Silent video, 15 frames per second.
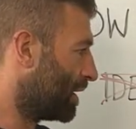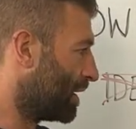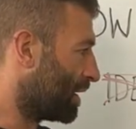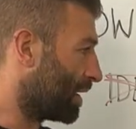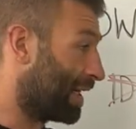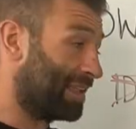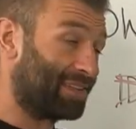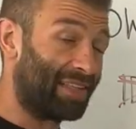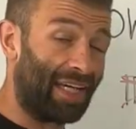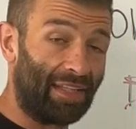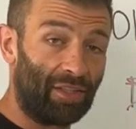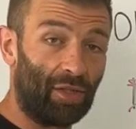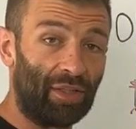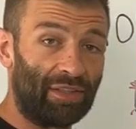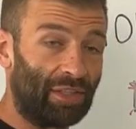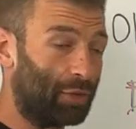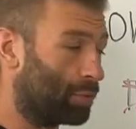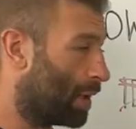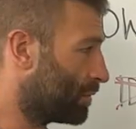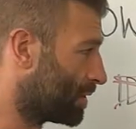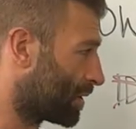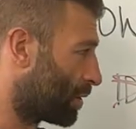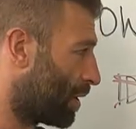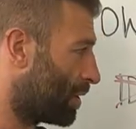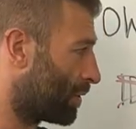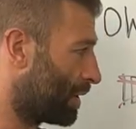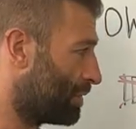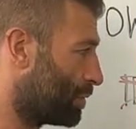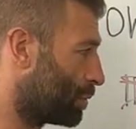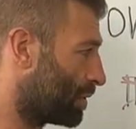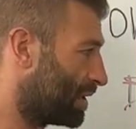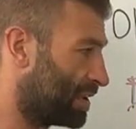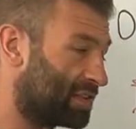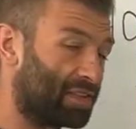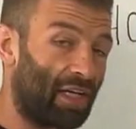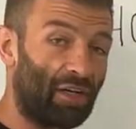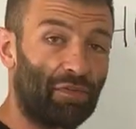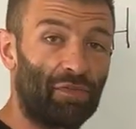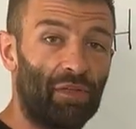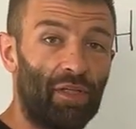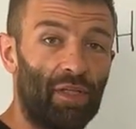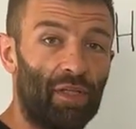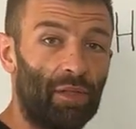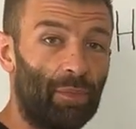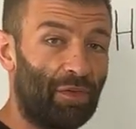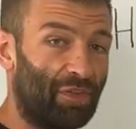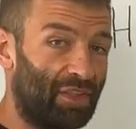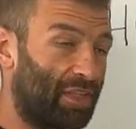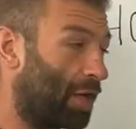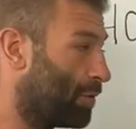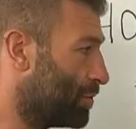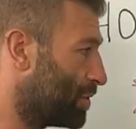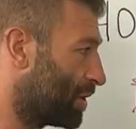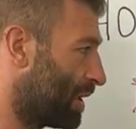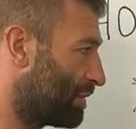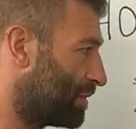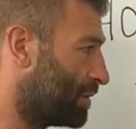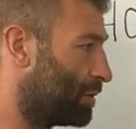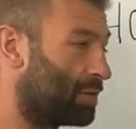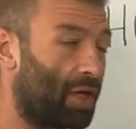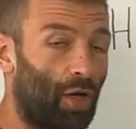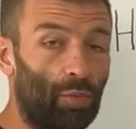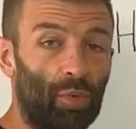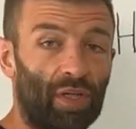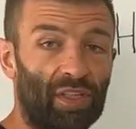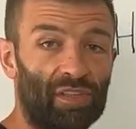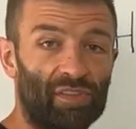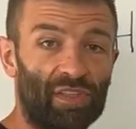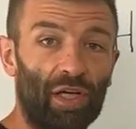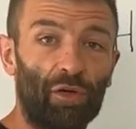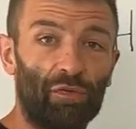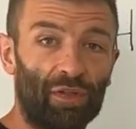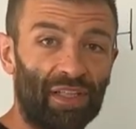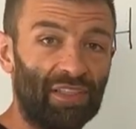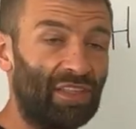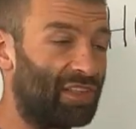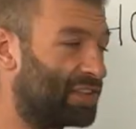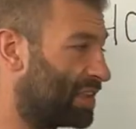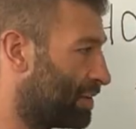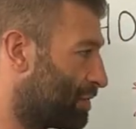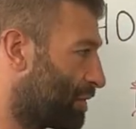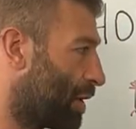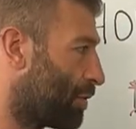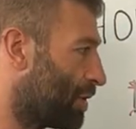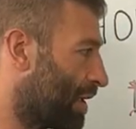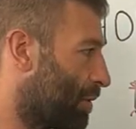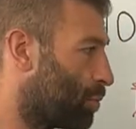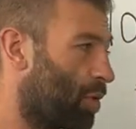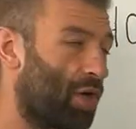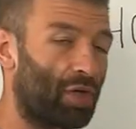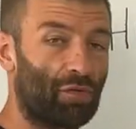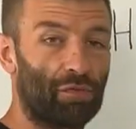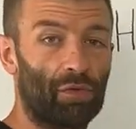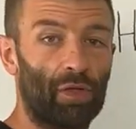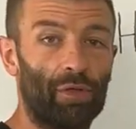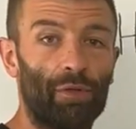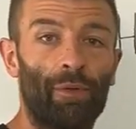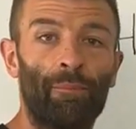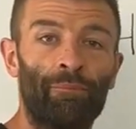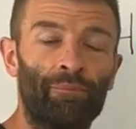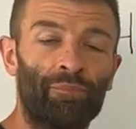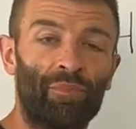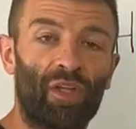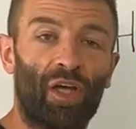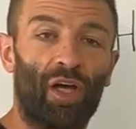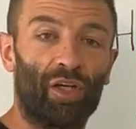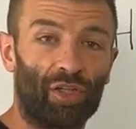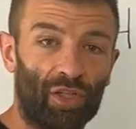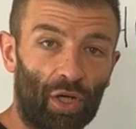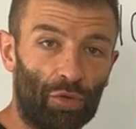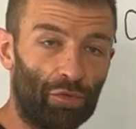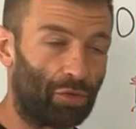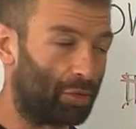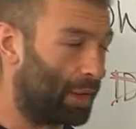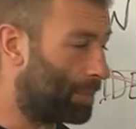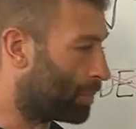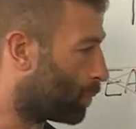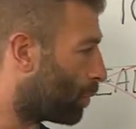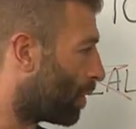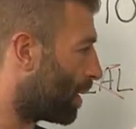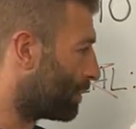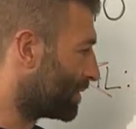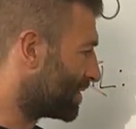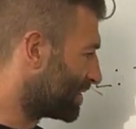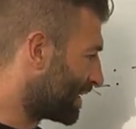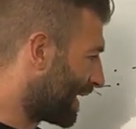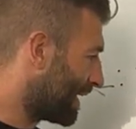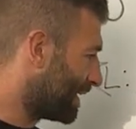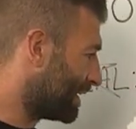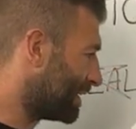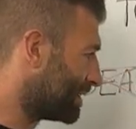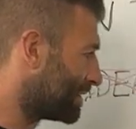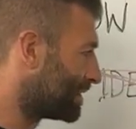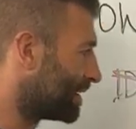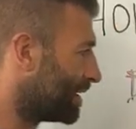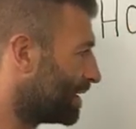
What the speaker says: Like I say, in an ideal world, the client will give you all of this stuff. But if they don't, you're going to have to do the homework yourself and actually sit thoroughly and work through and go through it. But what I would say is,